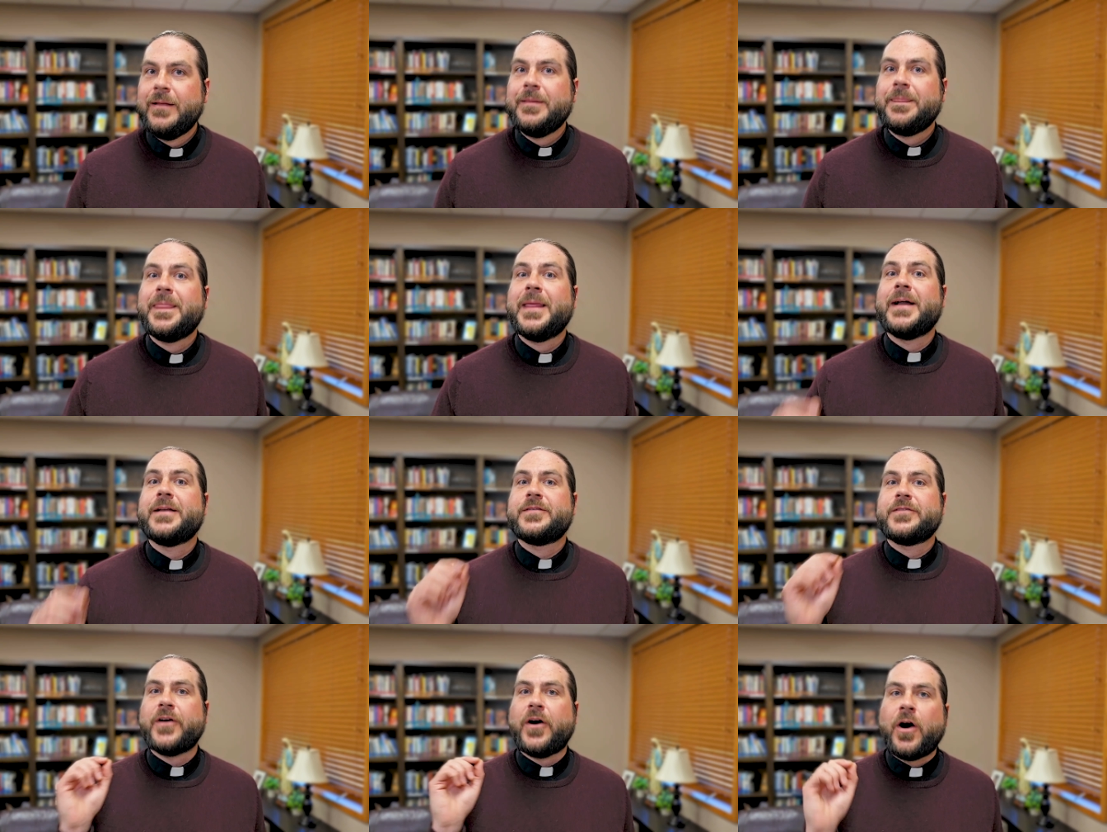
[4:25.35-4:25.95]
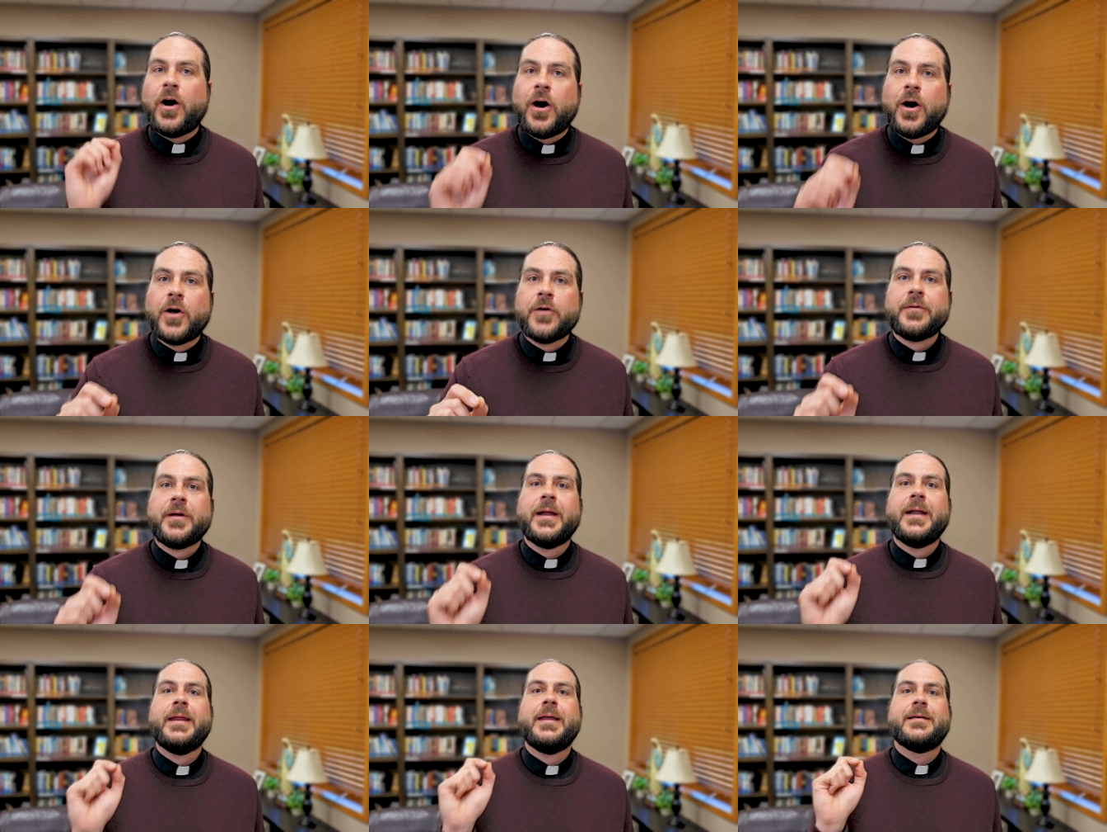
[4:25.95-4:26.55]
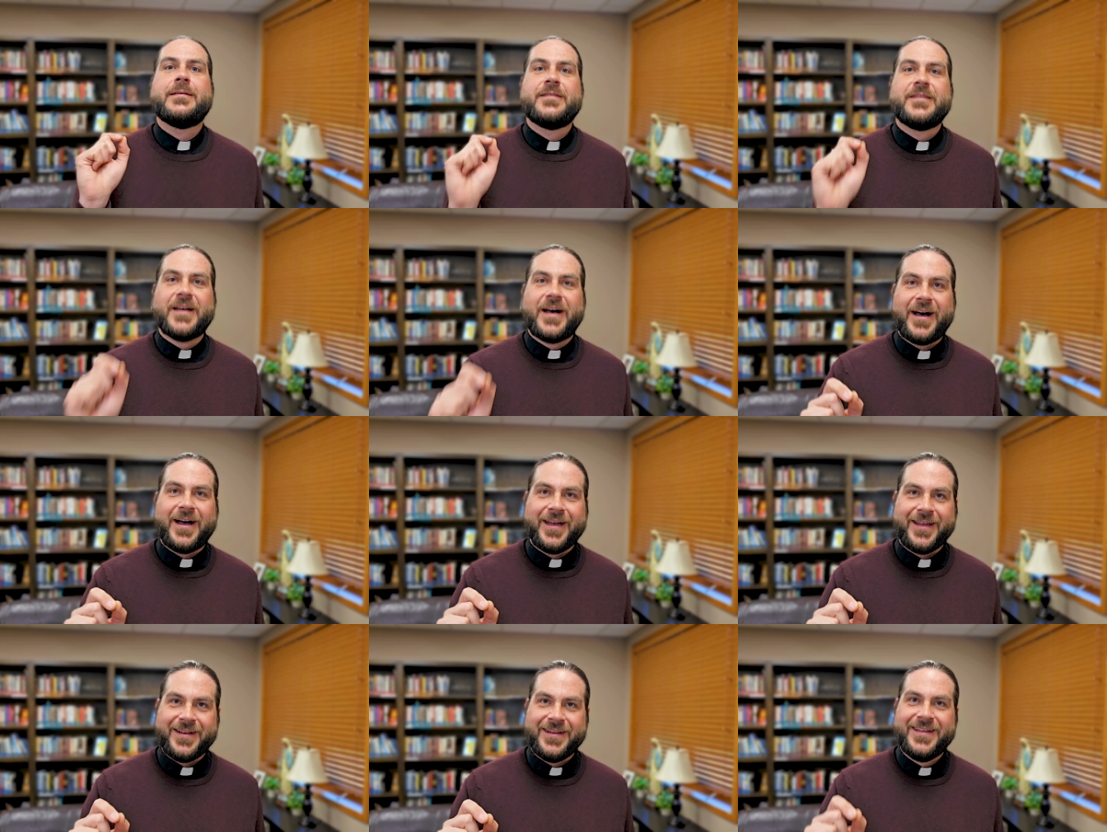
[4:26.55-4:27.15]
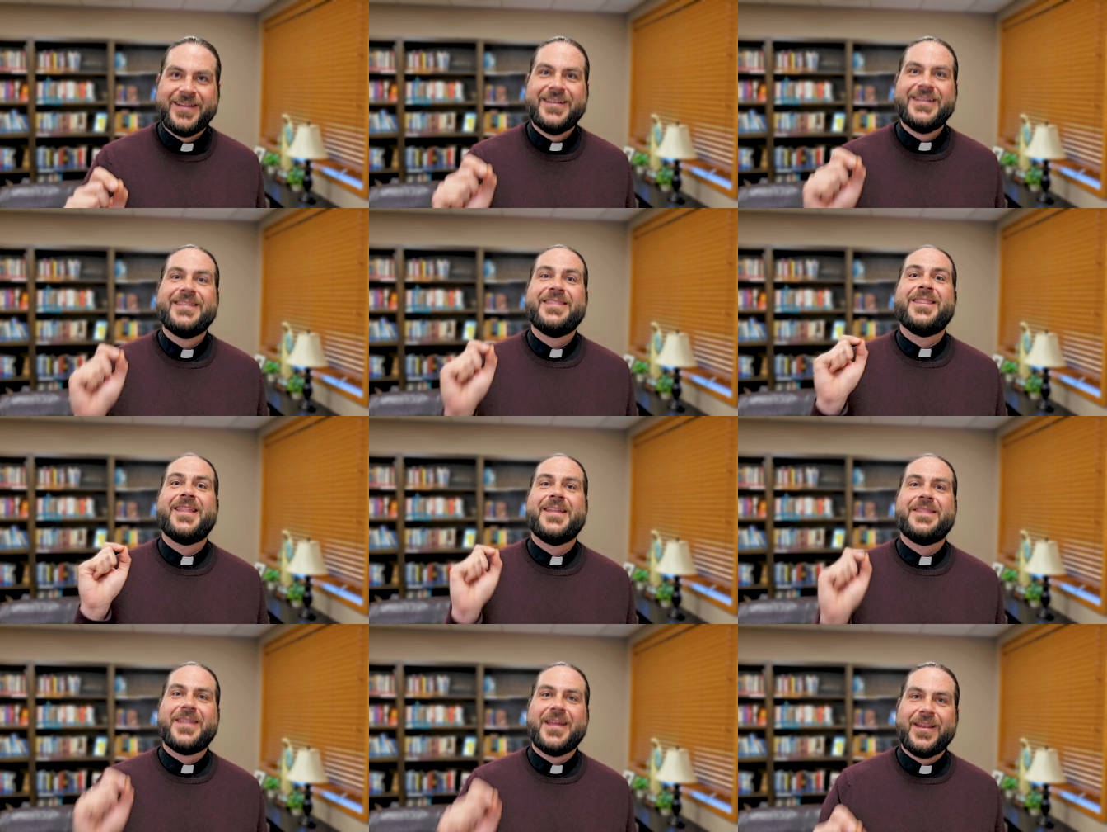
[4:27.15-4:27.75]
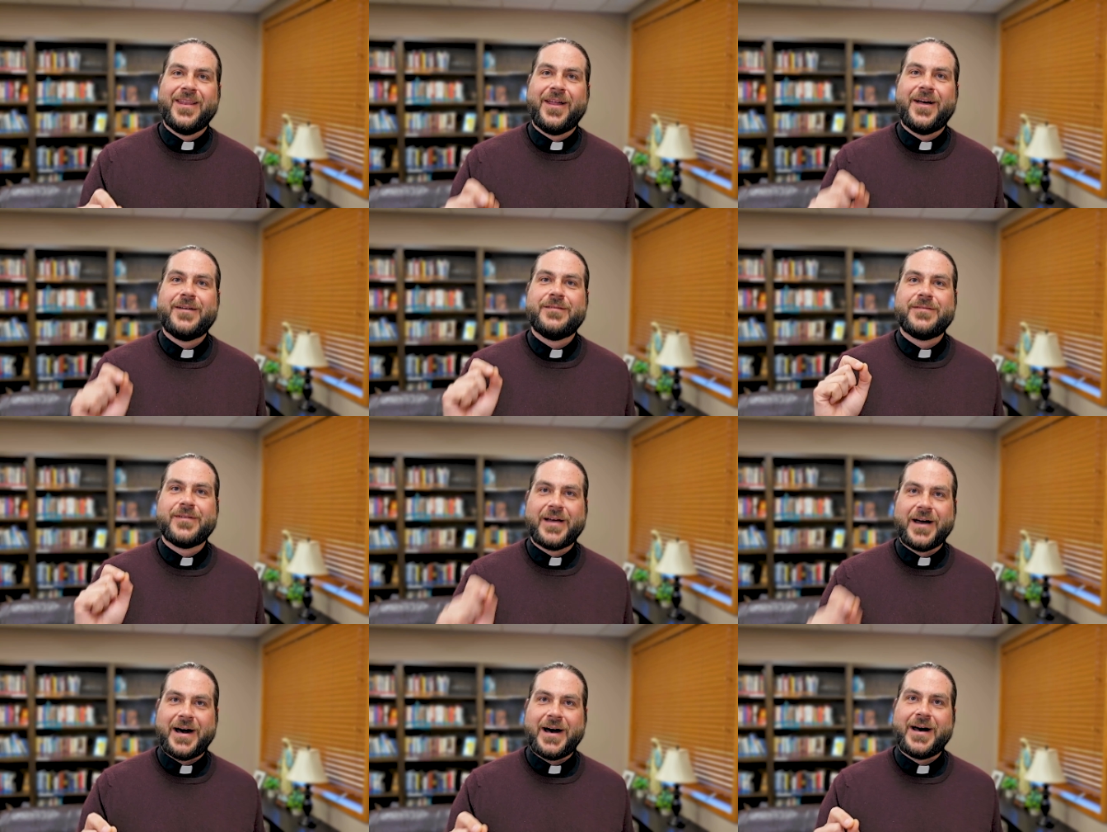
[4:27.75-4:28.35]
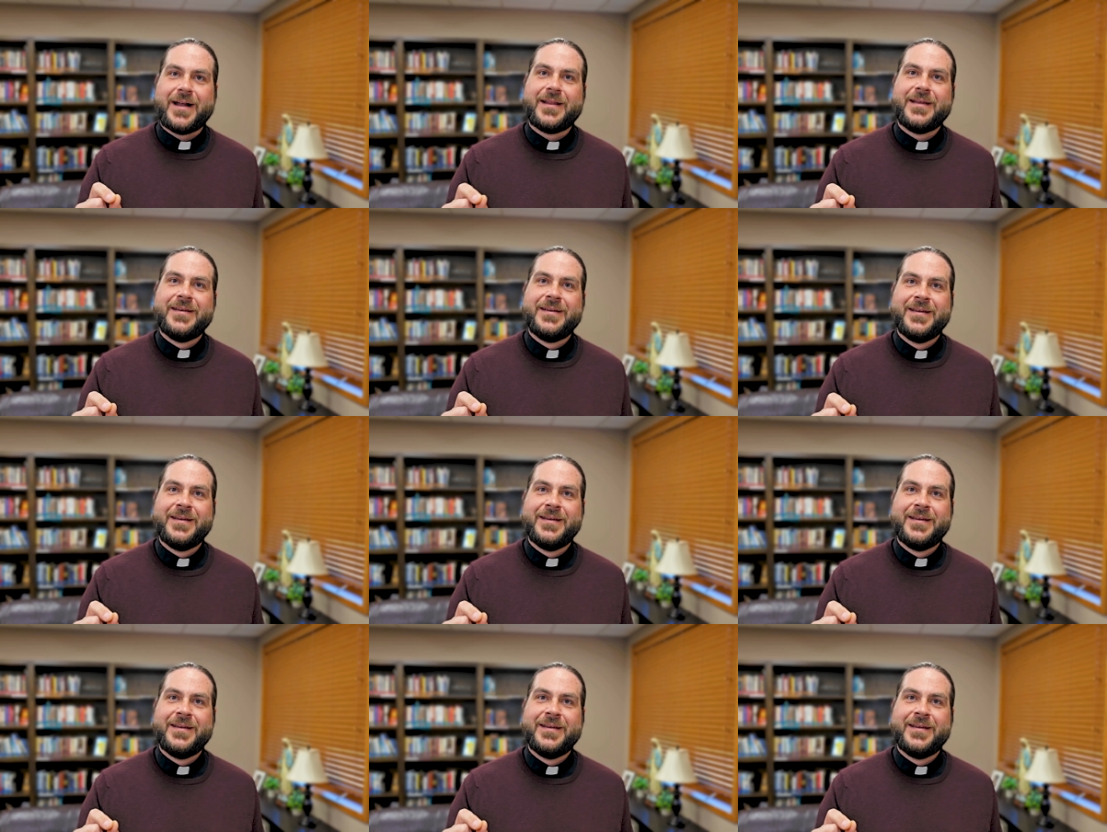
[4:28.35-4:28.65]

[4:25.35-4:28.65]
that's already a sign that they love God.